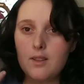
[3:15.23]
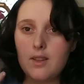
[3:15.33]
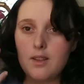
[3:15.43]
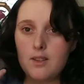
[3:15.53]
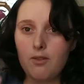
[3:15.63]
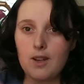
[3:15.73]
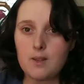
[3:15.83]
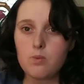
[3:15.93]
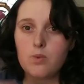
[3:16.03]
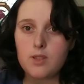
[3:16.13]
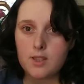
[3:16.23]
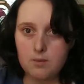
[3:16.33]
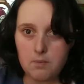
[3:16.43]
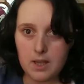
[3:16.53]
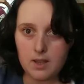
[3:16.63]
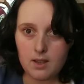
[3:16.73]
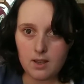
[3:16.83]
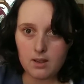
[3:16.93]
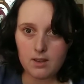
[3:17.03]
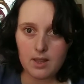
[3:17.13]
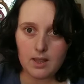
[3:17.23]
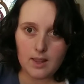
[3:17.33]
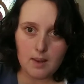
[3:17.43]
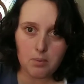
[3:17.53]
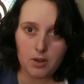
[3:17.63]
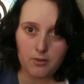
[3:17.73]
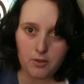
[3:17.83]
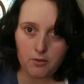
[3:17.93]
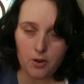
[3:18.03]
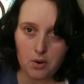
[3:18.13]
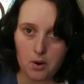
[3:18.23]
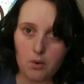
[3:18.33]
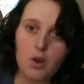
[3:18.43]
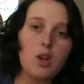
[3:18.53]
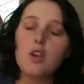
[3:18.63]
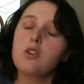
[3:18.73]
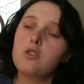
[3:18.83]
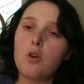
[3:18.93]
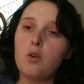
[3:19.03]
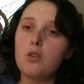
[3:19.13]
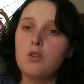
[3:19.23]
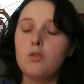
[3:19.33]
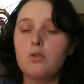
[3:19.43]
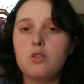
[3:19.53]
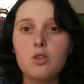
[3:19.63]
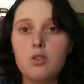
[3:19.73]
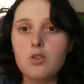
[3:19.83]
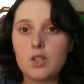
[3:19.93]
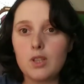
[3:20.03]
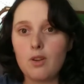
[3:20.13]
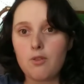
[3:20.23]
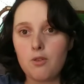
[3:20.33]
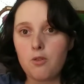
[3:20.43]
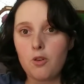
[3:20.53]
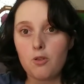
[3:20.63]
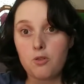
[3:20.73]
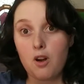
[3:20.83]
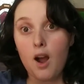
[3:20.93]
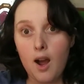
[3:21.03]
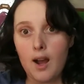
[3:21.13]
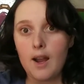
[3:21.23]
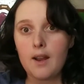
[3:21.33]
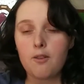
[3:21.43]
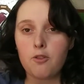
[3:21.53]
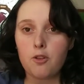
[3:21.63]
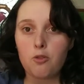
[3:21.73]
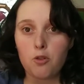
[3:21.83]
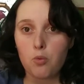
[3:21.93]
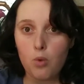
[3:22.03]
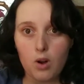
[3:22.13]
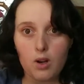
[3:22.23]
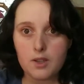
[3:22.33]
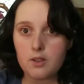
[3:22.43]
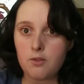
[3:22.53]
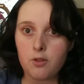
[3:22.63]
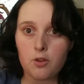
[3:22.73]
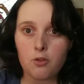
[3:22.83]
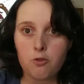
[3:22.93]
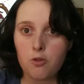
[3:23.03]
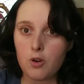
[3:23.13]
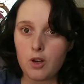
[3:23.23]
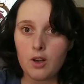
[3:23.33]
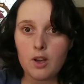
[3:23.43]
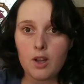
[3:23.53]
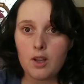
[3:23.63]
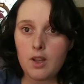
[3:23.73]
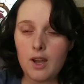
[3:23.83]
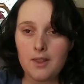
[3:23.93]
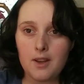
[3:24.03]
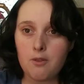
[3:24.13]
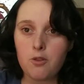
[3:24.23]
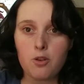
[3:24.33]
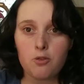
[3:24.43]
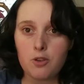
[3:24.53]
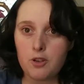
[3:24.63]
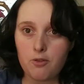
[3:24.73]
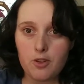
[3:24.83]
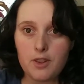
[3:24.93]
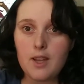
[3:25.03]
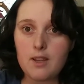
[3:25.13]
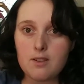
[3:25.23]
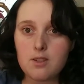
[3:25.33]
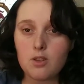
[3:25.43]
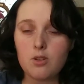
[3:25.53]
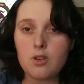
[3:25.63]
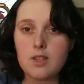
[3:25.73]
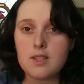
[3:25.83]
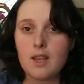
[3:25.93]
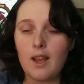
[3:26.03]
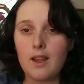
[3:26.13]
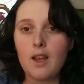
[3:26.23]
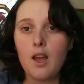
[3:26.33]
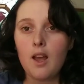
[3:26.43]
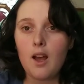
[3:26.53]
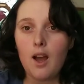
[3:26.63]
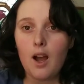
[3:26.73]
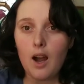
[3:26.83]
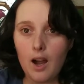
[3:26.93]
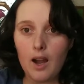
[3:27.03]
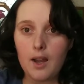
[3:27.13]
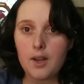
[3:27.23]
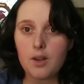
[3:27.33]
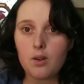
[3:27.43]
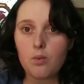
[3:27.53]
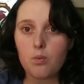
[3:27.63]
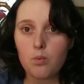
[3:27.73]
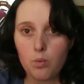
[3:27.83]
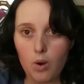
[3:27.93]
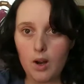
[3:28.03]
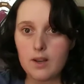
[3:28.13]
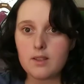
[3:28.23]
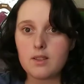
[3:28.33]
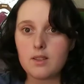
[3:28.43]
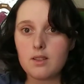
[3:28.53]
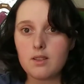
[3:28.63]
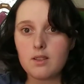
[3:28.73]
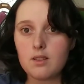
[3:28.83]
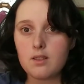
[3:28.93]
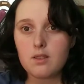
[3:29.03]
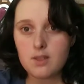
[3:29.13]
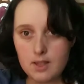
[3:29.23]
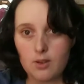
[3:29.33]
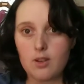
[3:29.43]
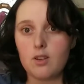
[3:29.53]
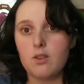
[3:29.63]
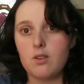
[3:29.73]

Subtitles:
the device will speak the label of the photo. So usually you have a photo for I, a photo for want, a photo for, and then a photo for different things. So you could say, I want cereal,